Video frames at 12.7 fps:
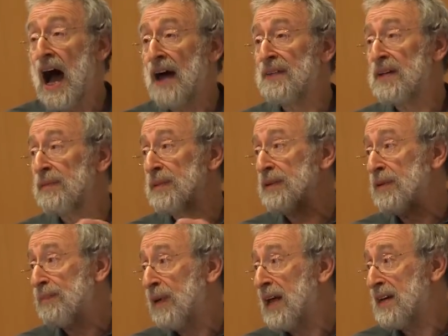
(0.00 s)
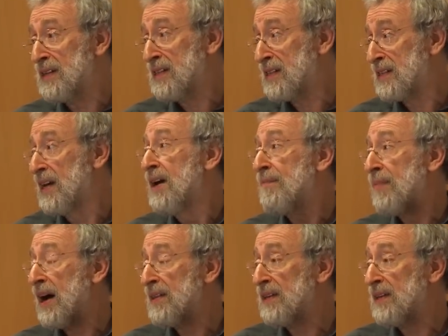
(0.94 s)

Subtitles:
and they'll be replaced by